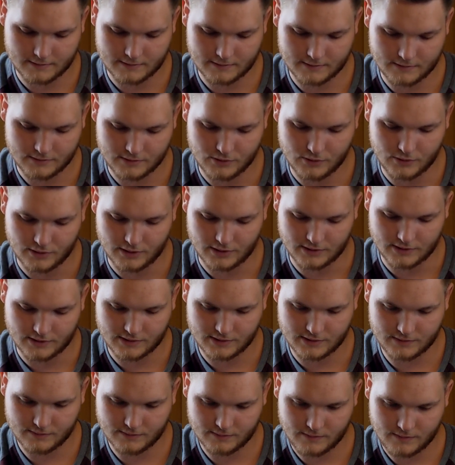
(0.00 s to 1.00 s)
shootings."
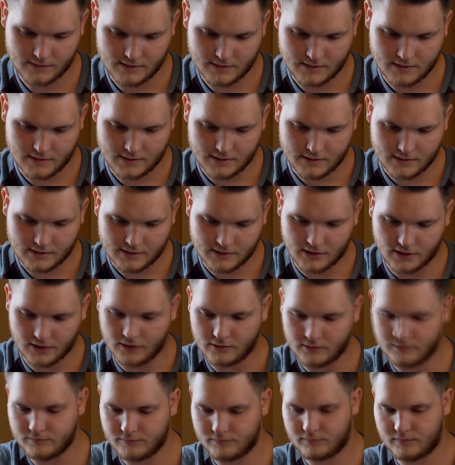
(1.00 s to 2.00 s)

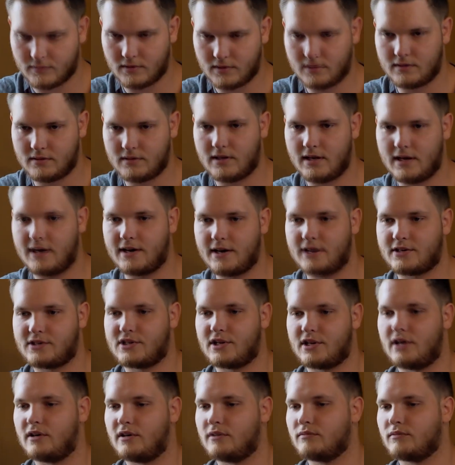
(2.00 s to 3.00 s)
So, in a
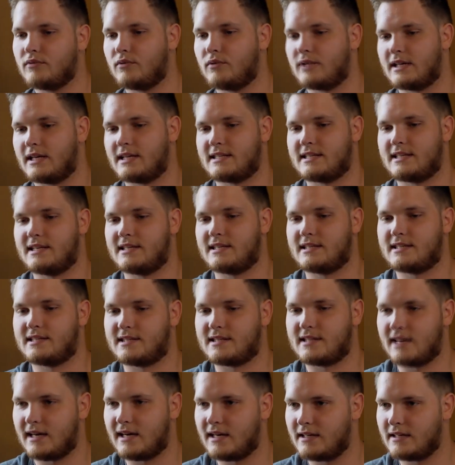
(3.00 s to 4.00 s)
nutshell, what that says is
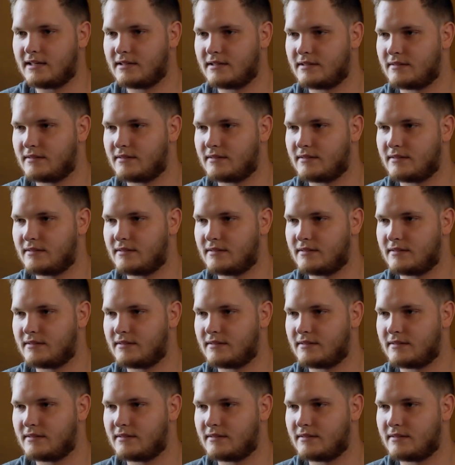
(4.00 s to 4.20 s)
that